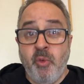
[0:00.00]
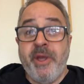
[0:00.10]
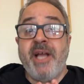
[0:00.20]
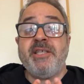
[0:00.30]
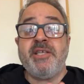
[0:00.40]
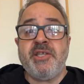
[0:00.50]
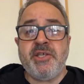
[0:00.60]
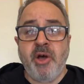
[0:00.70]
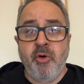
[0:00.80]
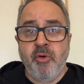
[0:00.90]
we get to
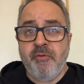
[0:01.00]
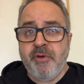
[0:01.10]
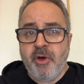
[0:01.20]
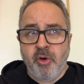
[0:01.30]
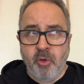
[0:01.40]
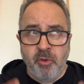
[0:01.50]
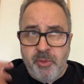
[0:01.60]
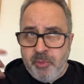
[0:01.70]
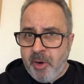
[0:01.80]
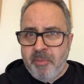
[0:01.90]
solve all the
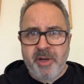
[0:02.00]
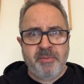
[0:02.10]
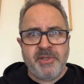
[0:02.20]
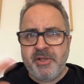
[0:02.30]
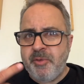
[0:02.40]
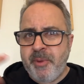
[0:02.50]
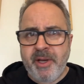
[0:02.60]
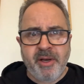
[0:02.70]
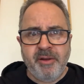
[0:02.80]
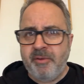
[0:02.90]
problems that have
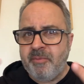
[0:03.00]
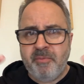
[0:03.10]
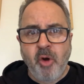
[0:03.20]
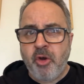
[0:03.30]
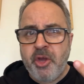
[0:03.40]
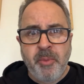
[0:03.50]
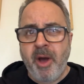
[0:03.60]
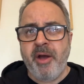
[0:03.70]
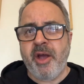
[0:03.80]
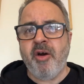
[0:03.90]
been
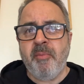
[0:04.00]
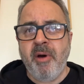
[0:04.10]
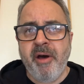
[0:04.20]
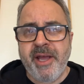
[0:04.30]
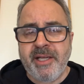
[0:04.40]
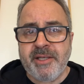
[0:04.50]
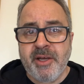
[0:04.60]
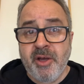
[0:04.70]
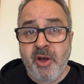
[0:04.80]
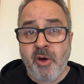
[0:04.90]
occupying our mind,
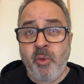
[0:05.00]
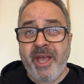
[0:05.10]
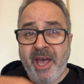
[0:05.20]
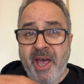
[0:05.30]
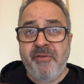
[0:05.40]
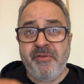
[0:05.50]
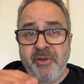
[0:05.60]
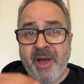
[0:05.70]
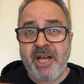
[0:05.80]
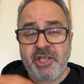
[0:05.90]
we have
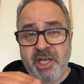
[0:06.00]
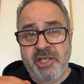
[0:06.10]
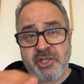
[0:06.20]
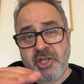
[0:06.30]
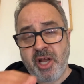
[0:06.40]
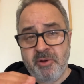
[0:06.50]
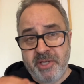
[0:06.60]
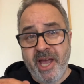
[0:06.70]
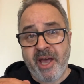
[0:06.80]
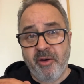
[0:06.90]
to actually slow
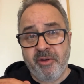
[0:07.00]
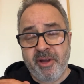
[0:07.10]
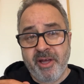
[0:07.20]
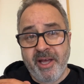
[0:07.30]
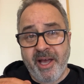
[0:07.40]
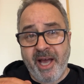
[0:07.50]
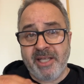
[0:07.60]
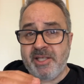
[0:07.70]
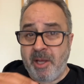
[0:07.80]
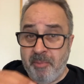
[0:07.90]
down
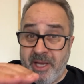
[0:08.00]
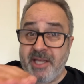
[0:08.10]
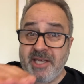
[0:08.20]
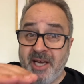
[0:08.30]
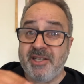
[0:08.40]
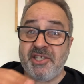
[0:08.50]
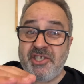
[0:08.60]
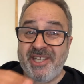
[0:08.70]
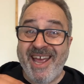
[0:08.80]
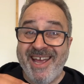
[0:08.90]
and begin to
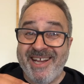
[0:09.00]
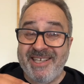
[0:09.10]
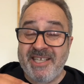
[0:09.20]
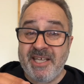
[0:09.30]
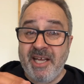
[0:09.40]
understand